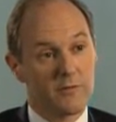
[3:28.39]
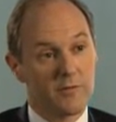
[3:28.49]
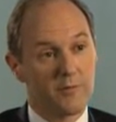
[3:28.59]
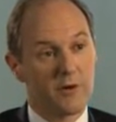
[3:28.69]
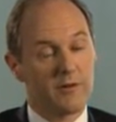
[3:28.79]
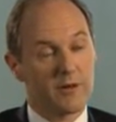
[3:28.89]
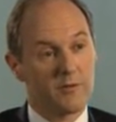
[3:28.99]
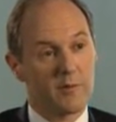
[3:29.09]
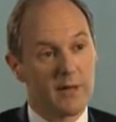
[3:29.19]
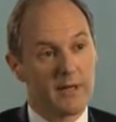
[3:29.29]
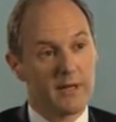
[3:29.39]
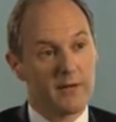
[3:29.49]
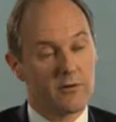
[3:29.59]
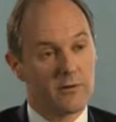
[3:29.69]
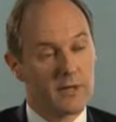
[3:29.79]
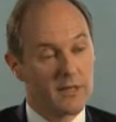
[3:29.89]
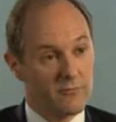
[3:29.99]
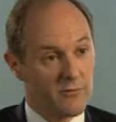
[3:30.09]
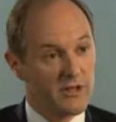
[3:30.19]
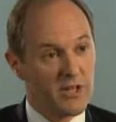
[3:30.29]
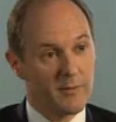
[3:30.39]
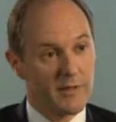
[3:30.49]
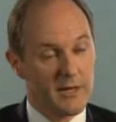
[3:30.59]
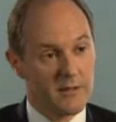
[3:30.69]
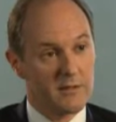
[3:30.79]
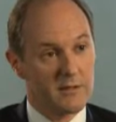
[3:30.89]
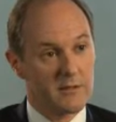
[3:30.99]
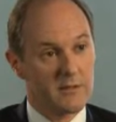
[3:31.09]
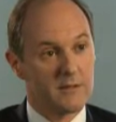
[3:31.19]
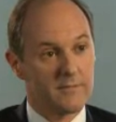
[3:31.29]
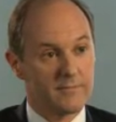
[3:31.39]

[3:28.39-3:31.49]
of the progress we're making on the reshaping exercise.